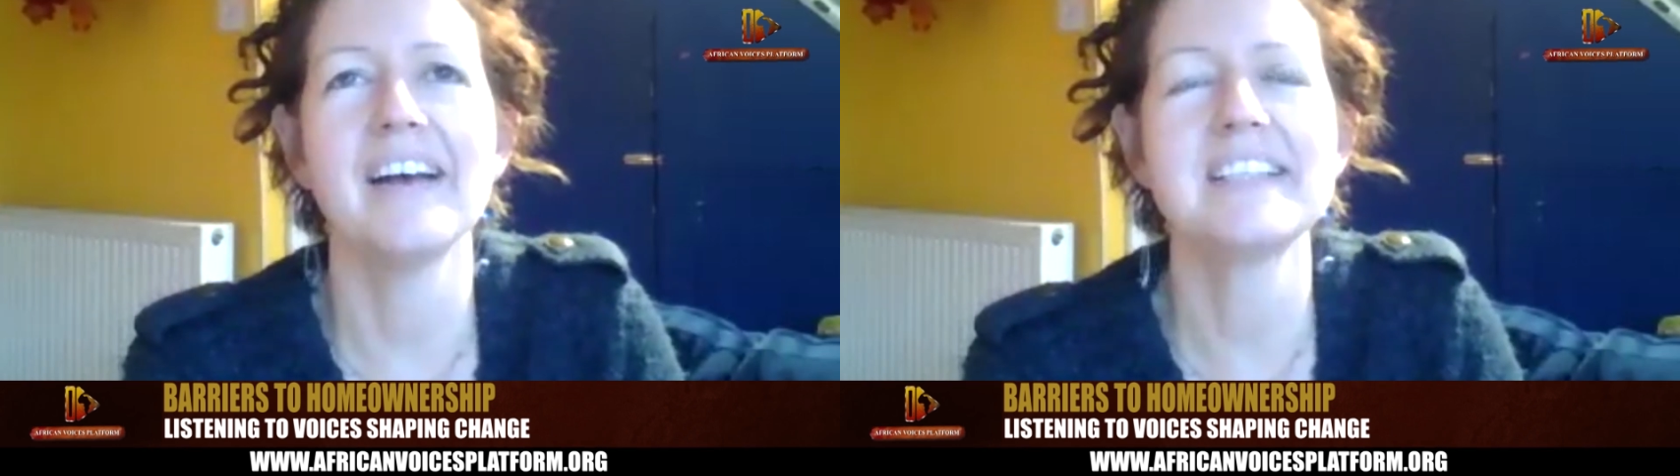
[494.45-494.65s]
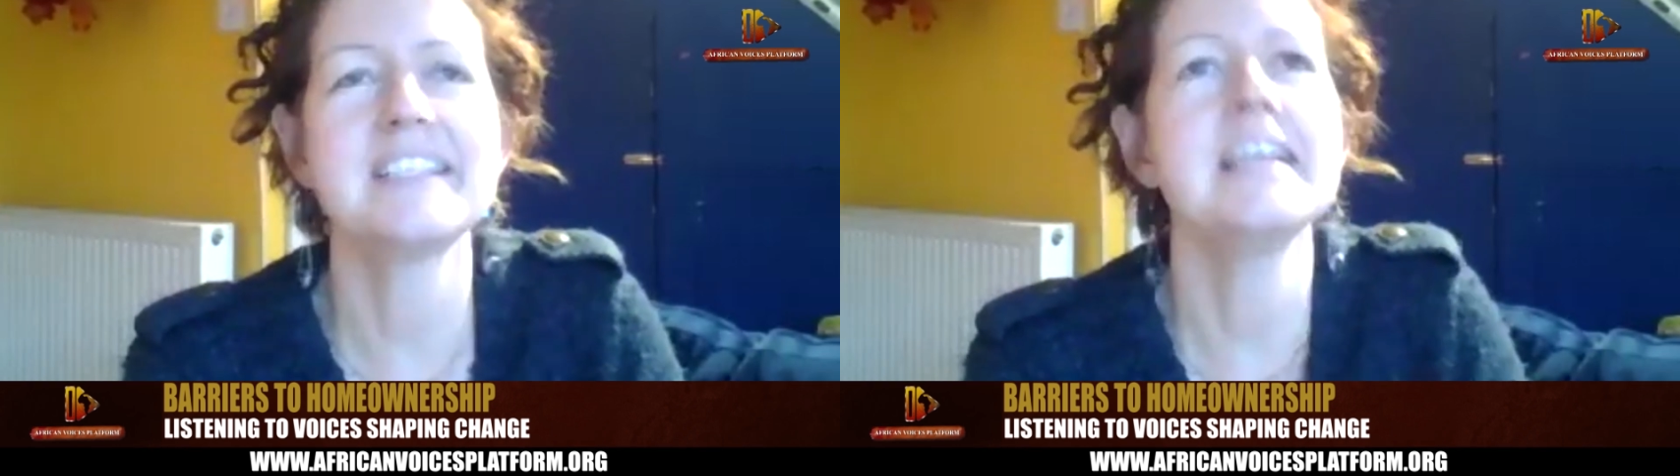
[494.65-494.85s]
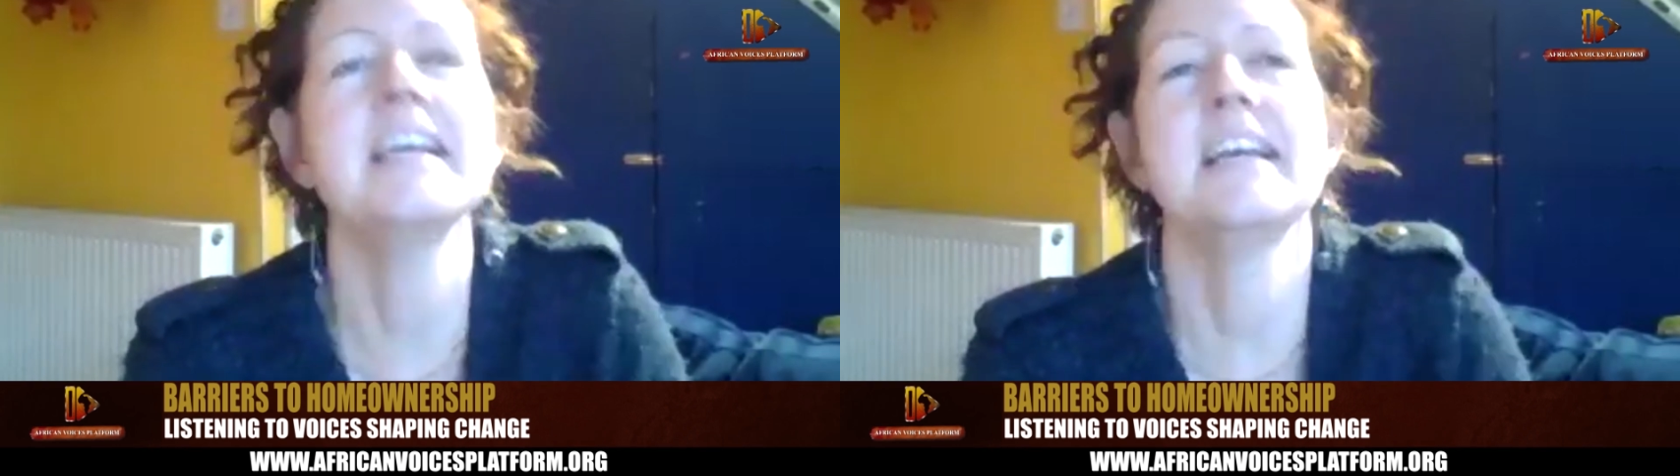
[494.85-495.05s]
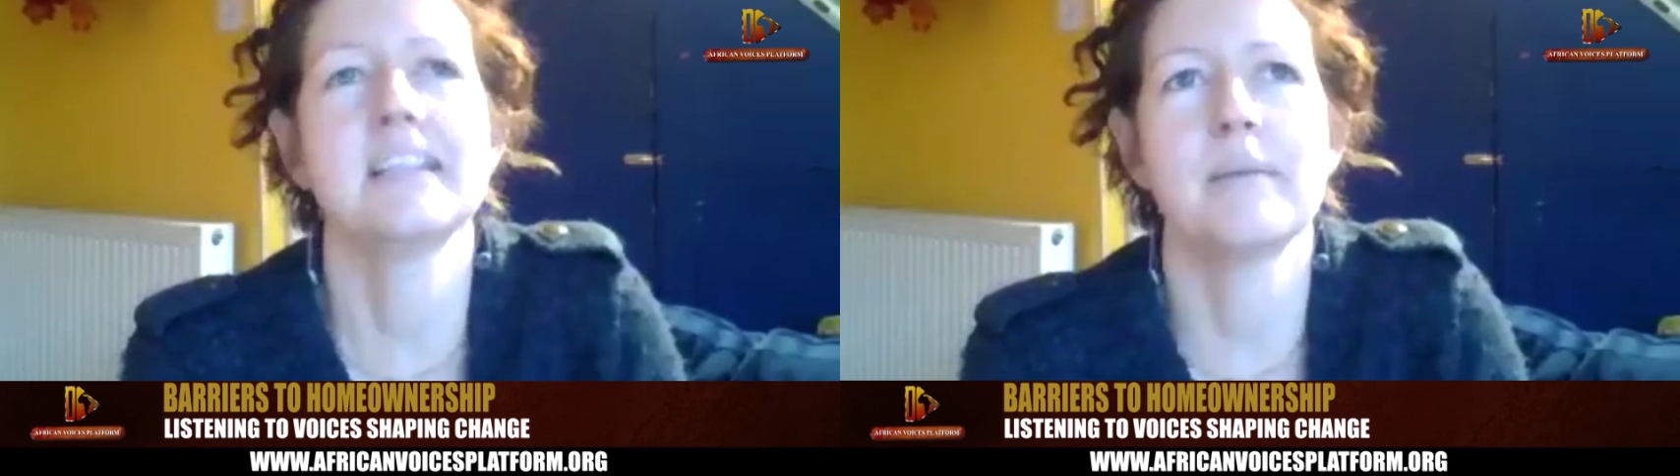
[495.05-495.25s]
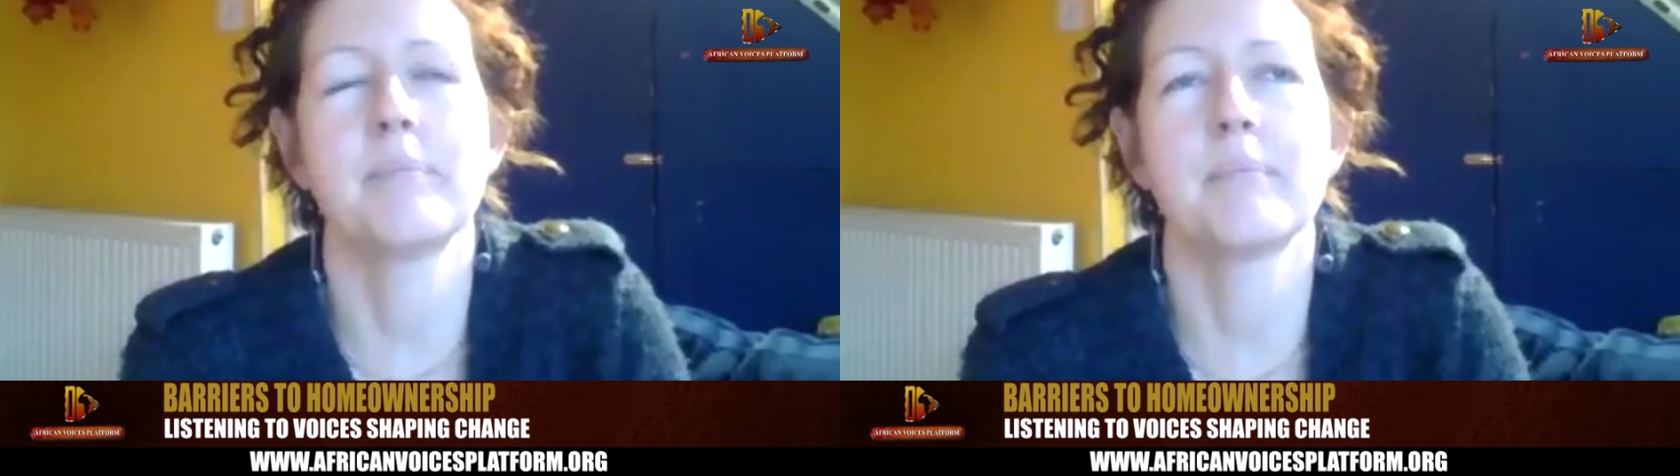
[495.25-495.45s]

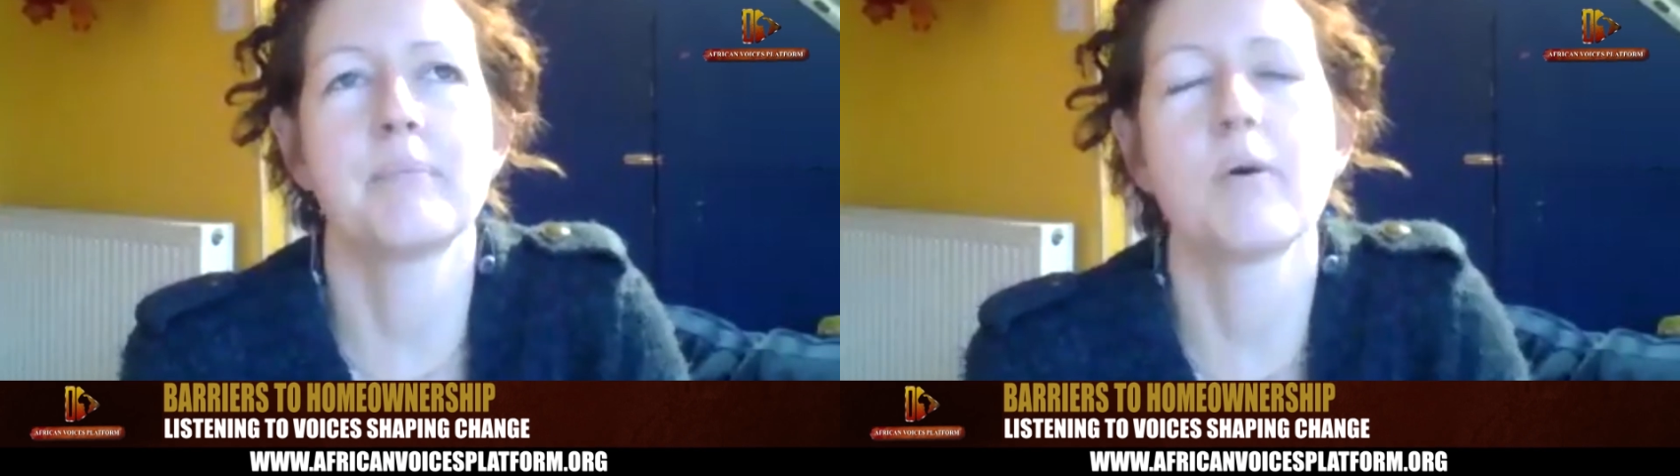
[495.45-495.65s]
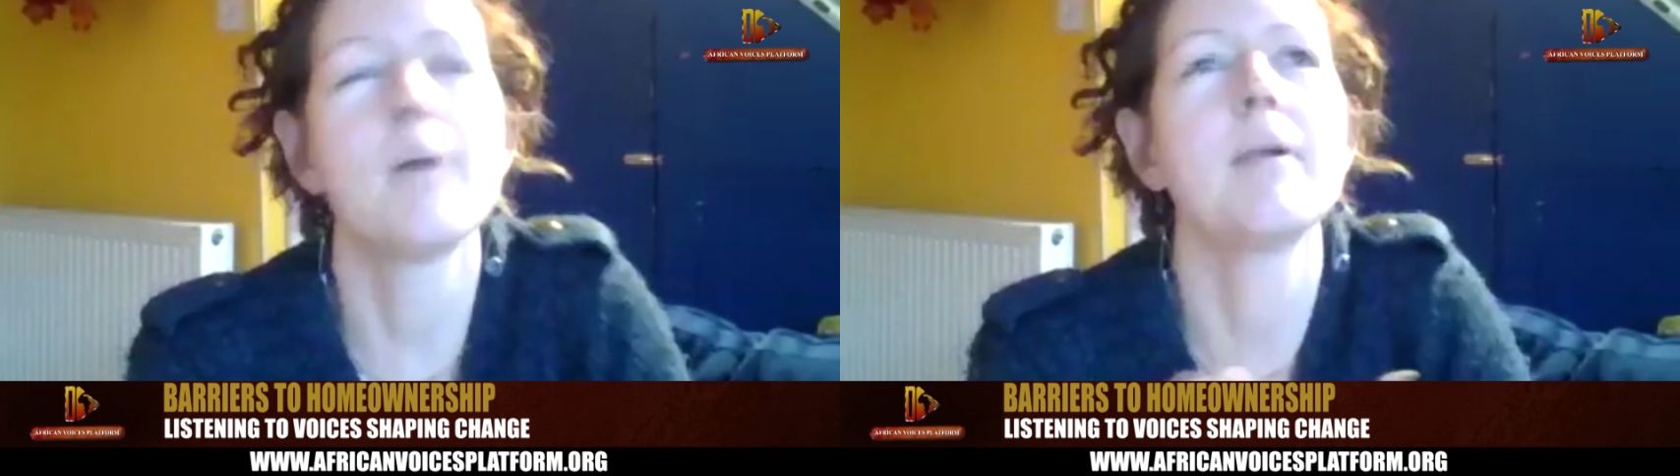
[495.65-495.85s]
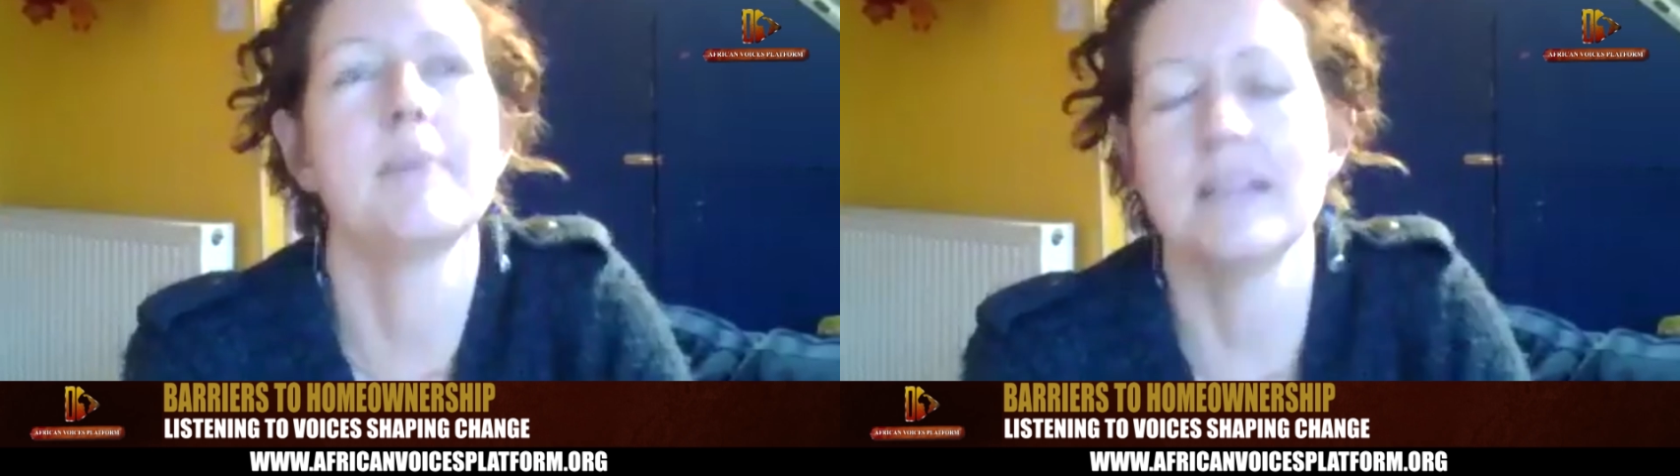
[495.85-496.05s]
seeing the problem